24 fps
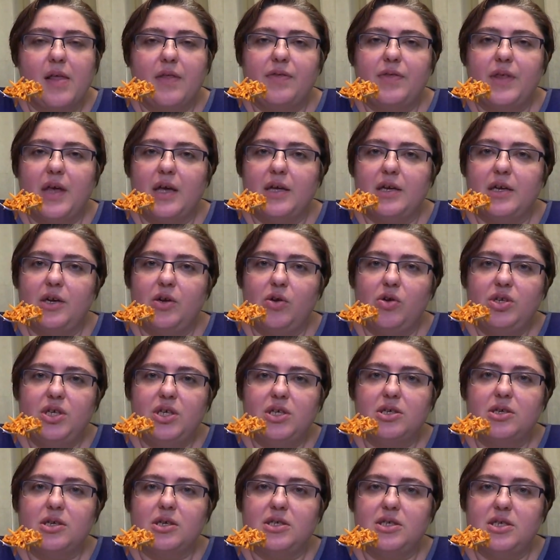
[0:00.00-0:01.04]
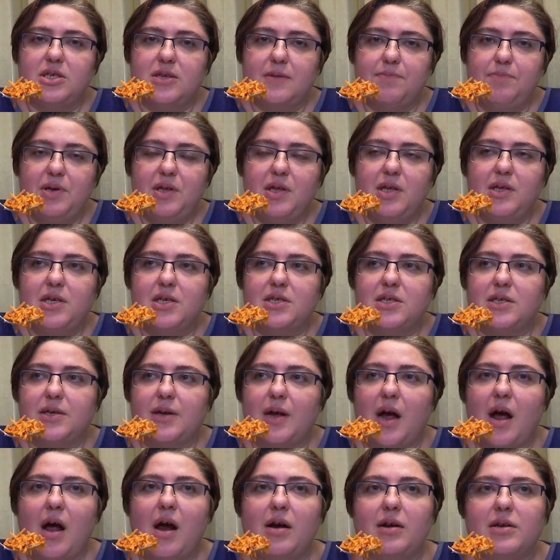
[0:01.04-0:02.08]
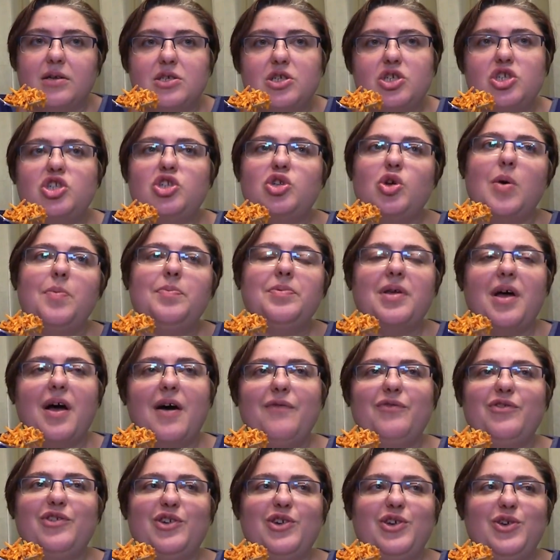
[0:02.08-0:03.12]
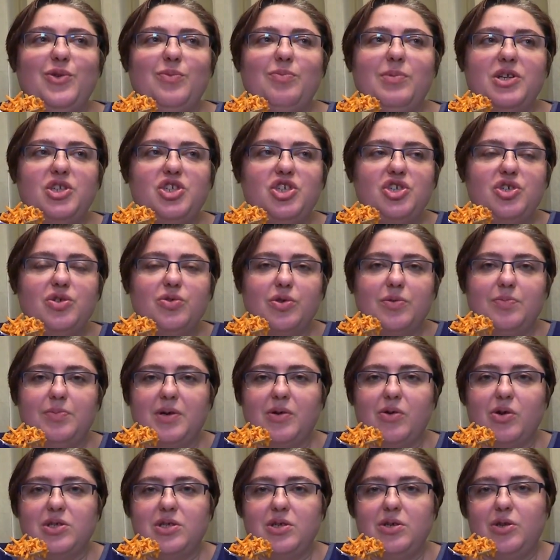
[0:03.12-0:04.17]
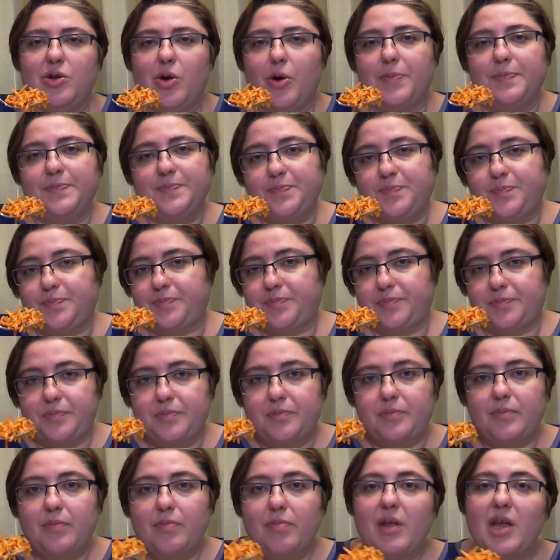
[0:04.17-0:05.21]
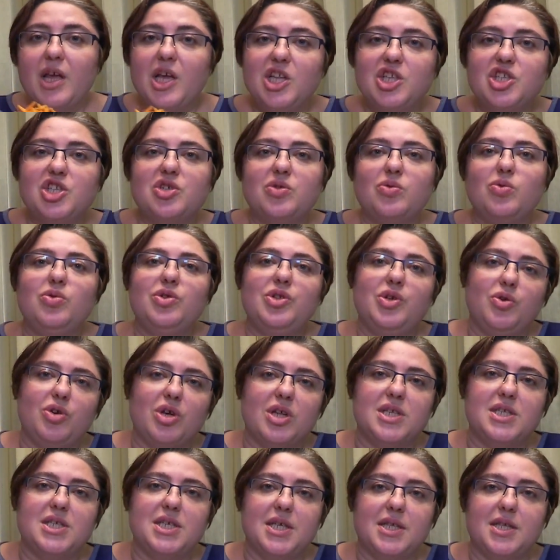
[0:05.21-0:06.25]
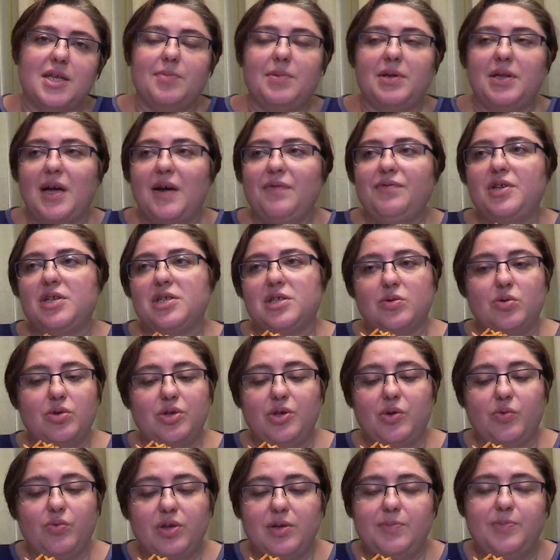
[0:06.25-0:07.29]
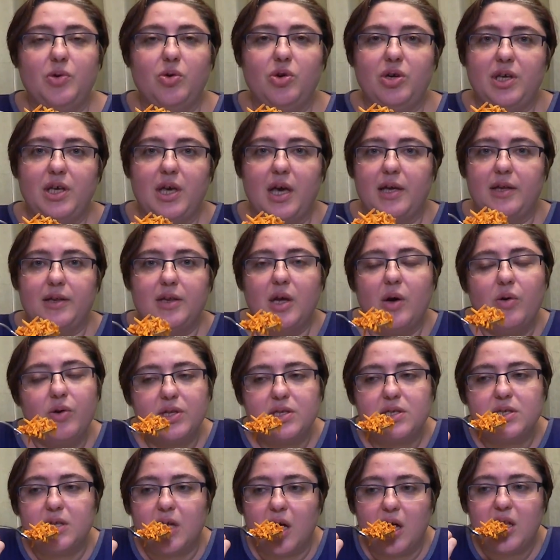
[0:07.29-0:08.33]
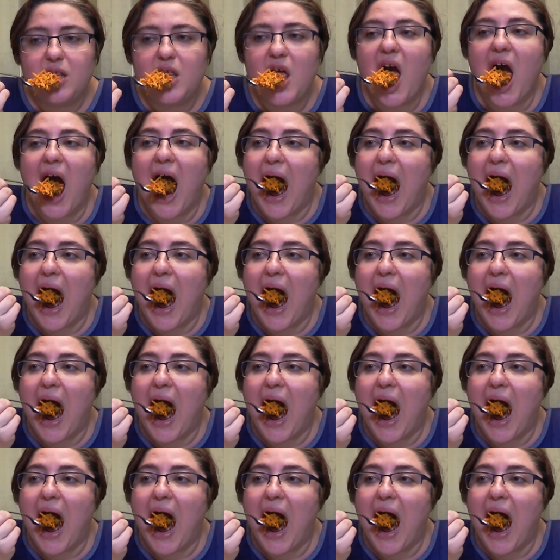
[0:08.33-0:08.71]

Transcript: the learning disabilities are stopped after you mature, because in school you can see them and after school you will be okay. No, it's not.